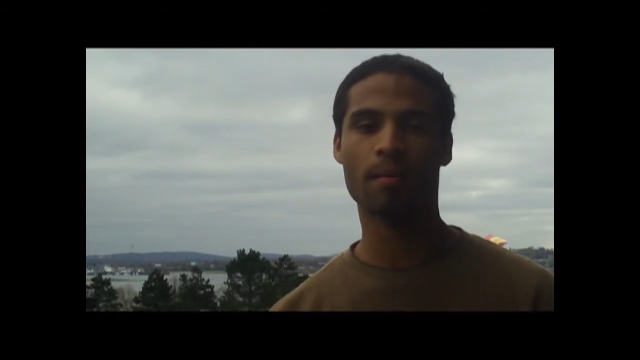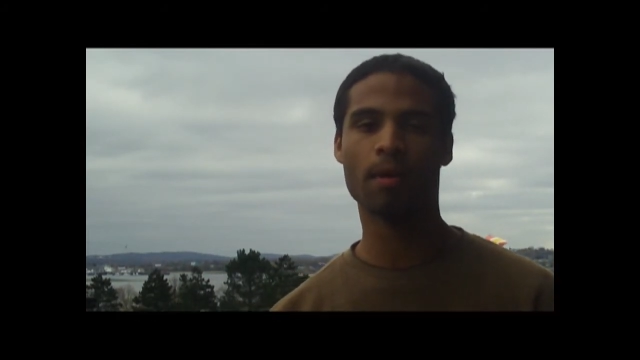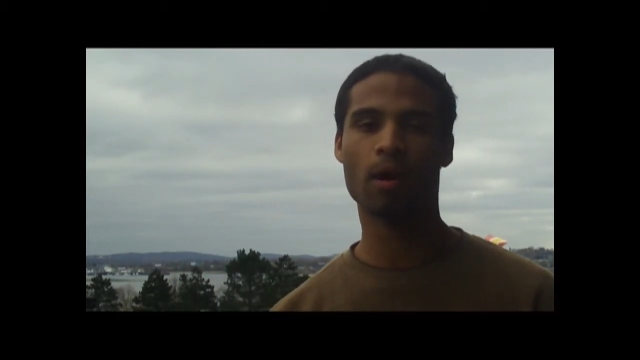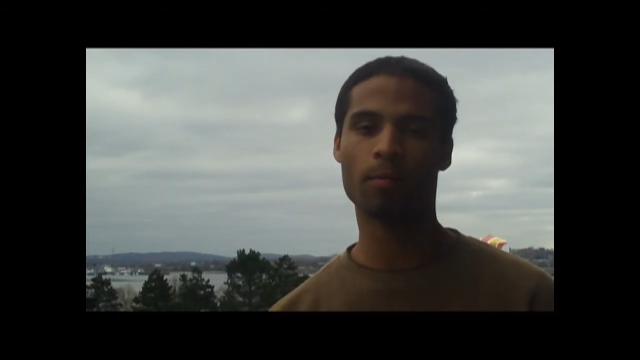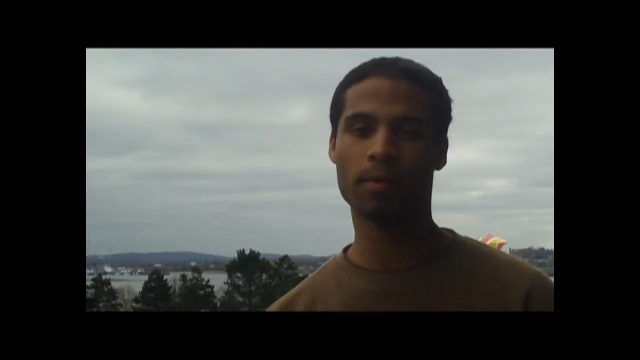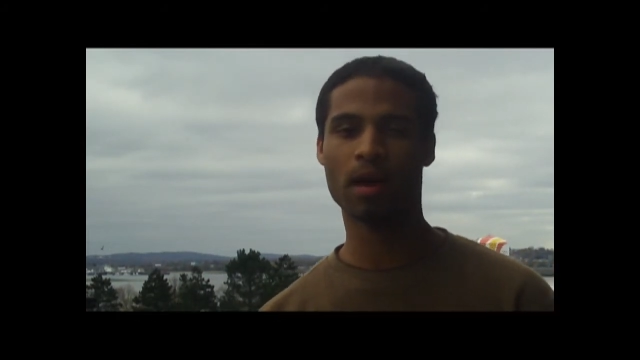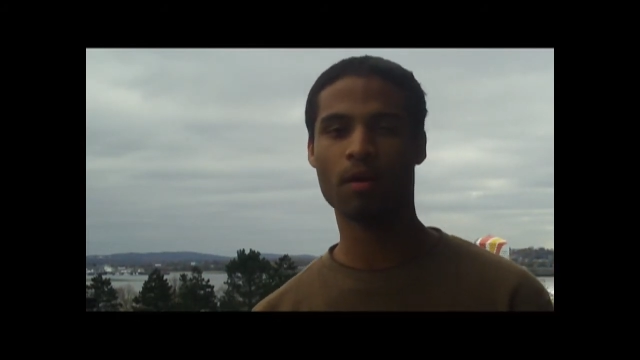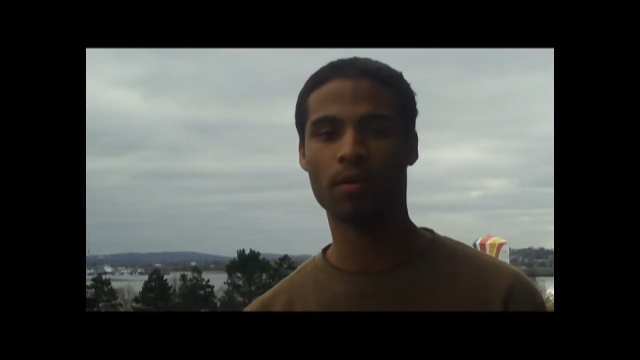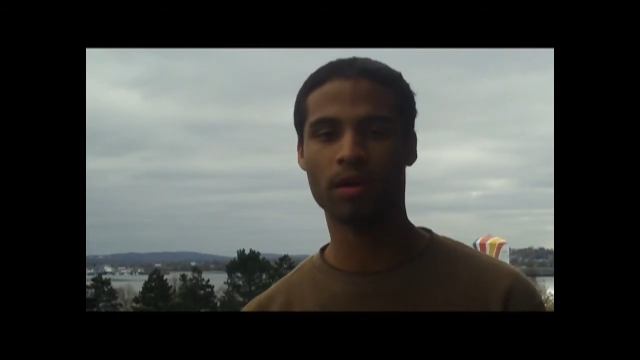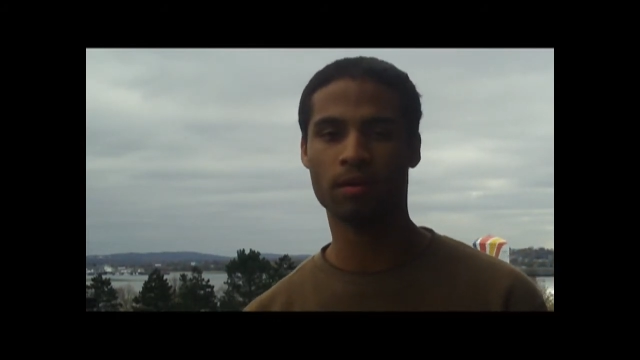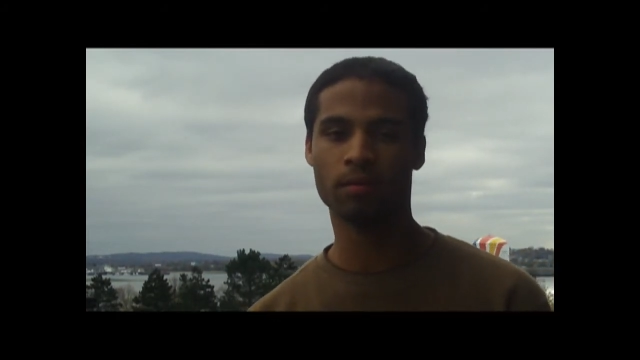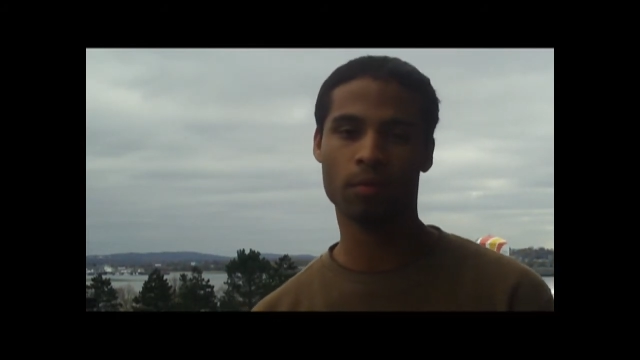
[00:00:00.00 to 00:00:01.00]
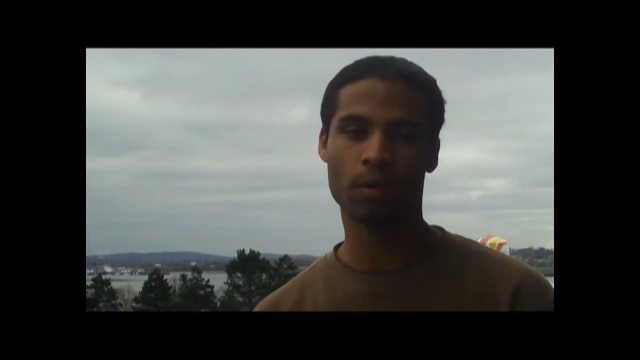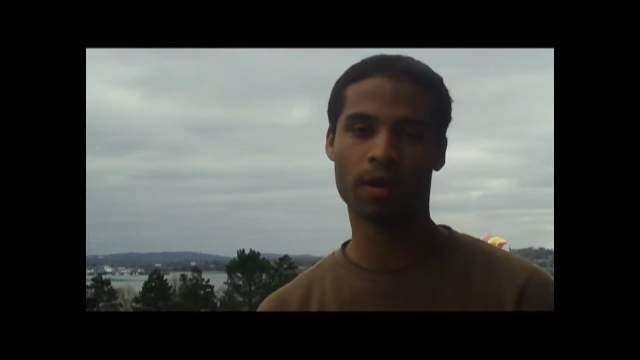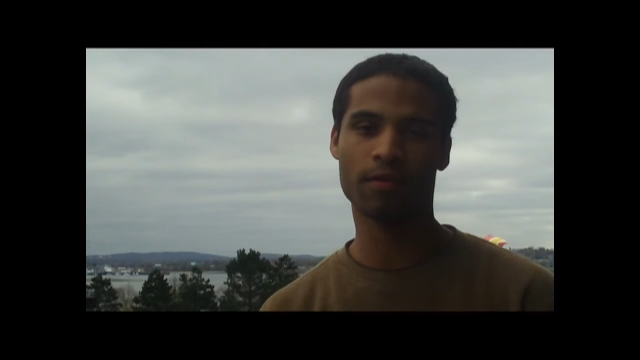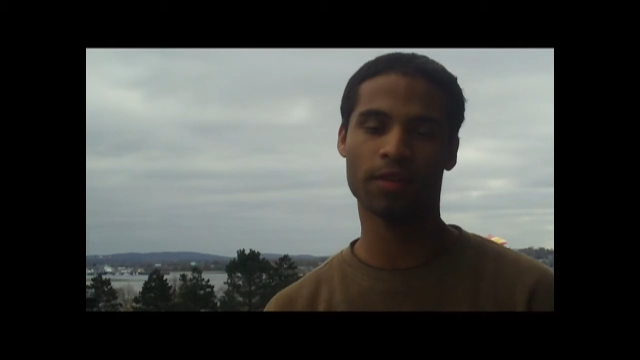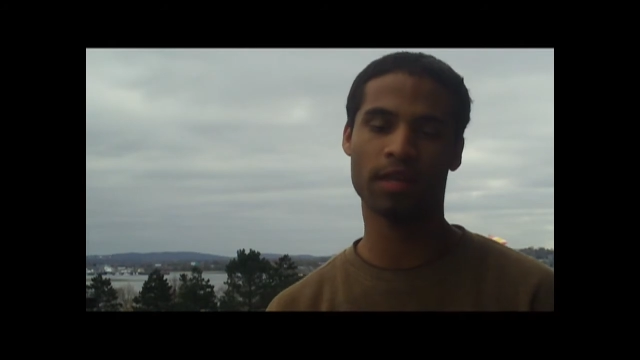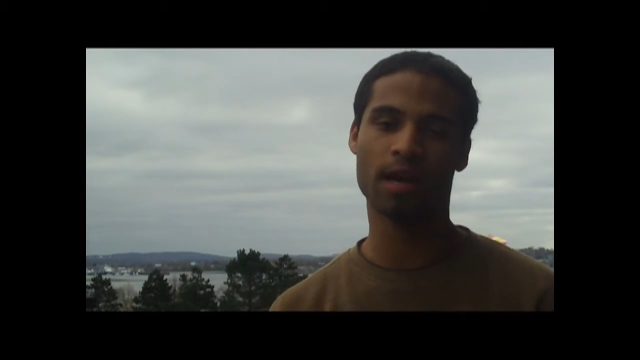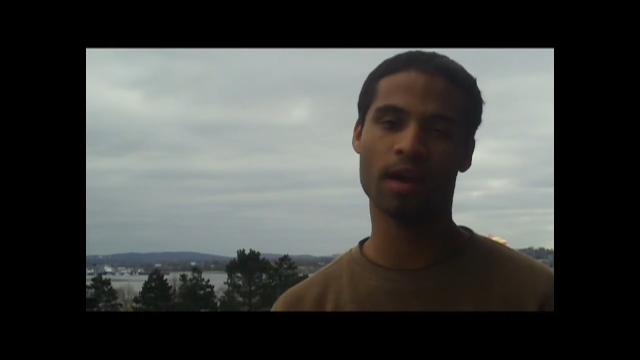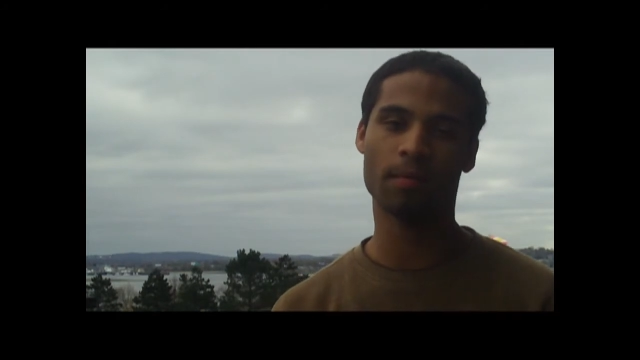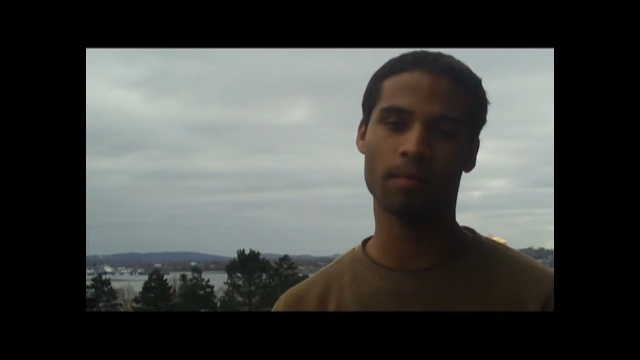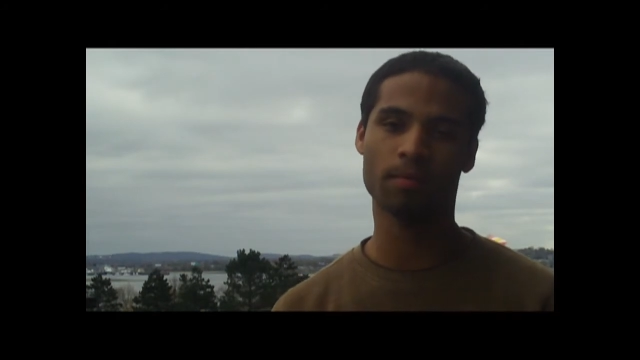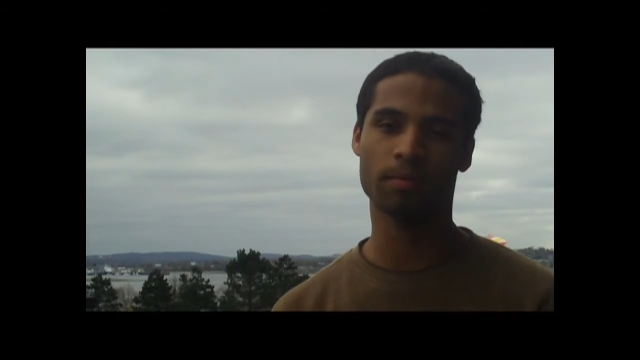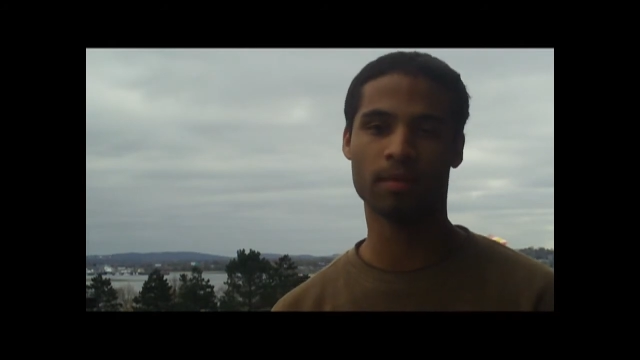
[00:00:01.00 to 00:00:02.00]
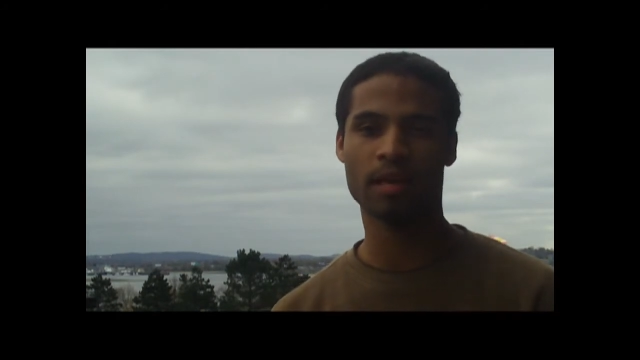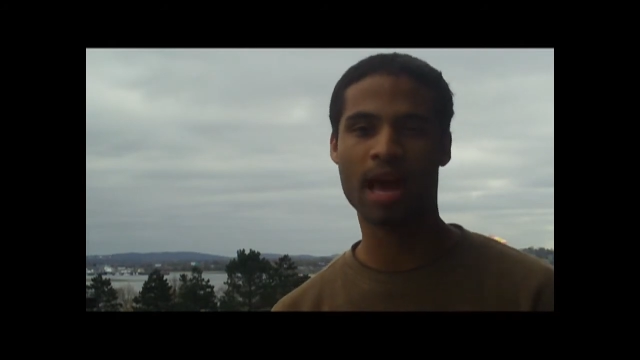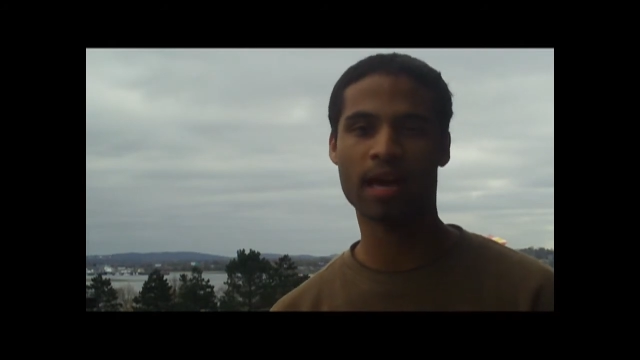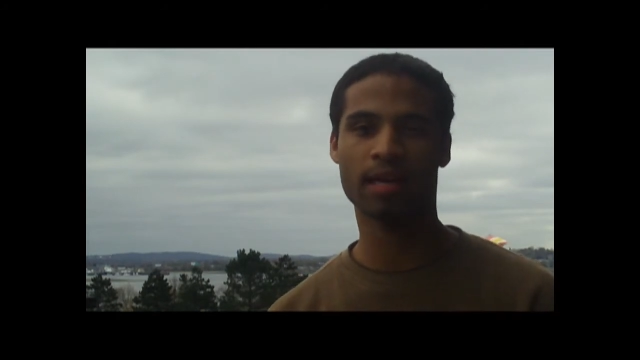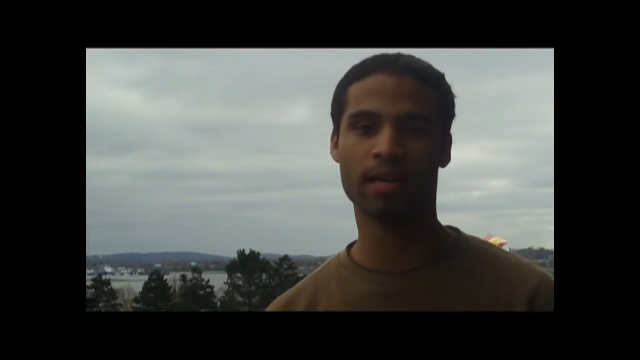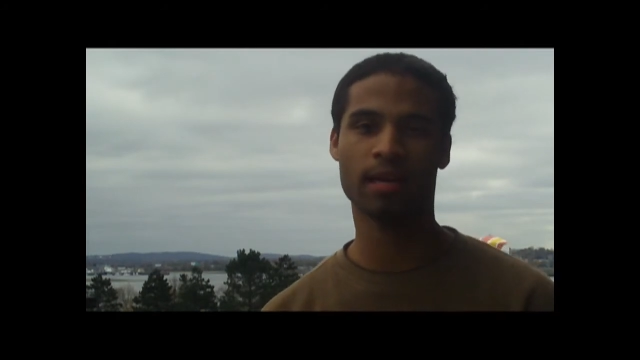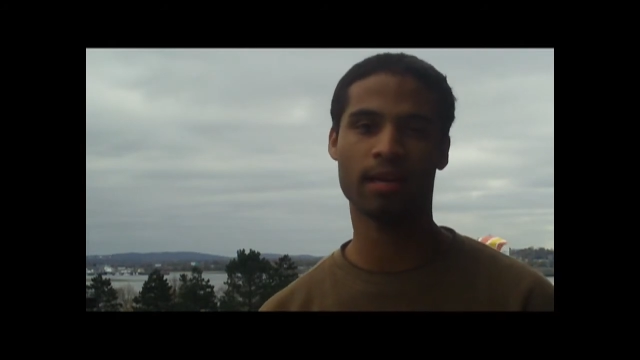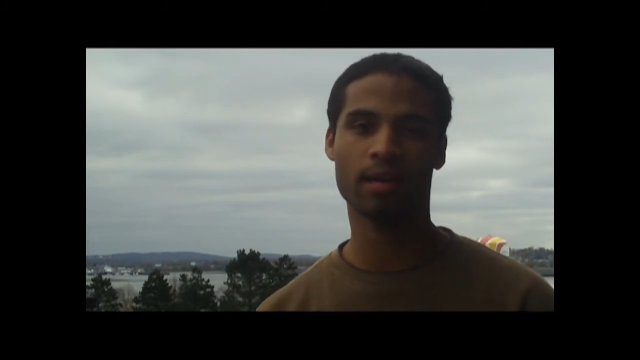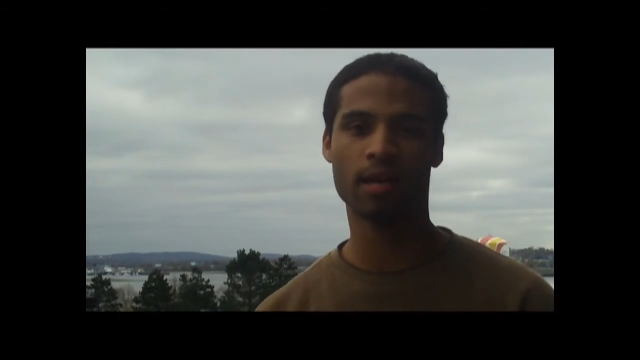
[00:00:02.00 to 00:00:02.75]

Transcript: help me out in whatever thing I'm lacking in